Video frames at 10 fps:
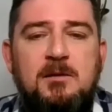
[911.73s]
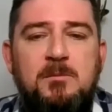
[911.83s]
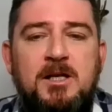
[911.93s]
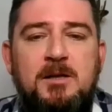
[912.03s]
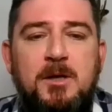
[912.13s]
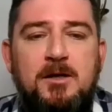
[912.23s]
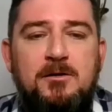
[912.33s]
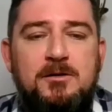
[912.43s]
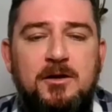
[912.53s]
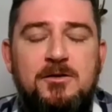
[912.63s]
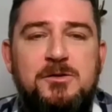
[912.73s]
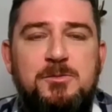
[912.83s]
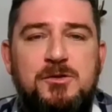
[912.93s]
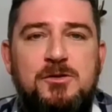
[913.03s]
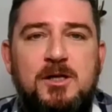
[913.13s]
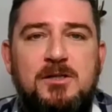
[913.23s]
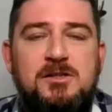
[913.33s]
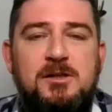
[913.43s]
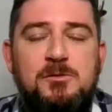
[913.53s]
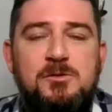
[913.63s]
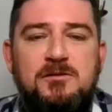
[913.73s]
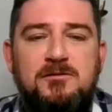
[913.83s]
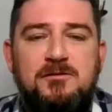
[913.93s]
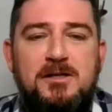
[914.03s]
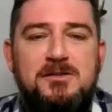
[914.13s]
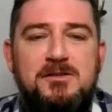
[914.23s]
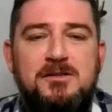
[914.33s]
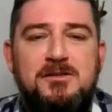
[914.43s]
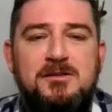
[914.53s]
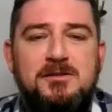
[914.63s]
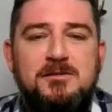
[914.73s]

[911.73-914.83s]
many may not know this, but you actually also invented